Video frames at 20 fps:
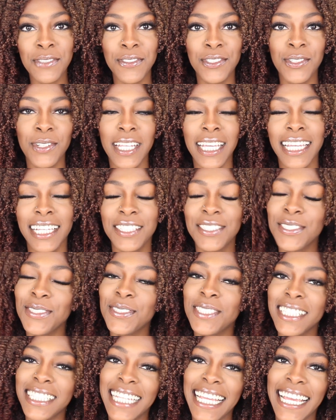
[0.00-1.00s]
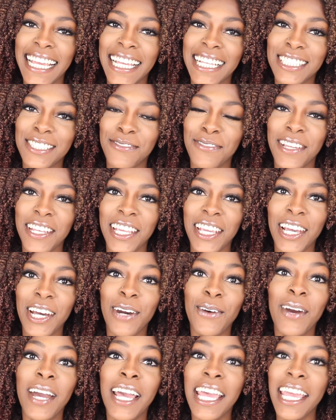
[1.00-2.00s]
tuning into today's
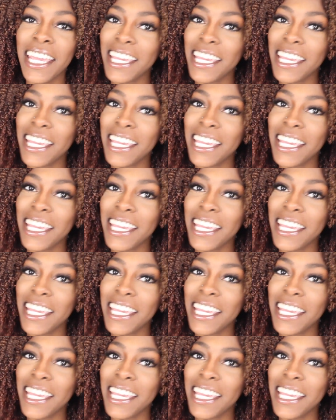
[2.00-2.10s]
video.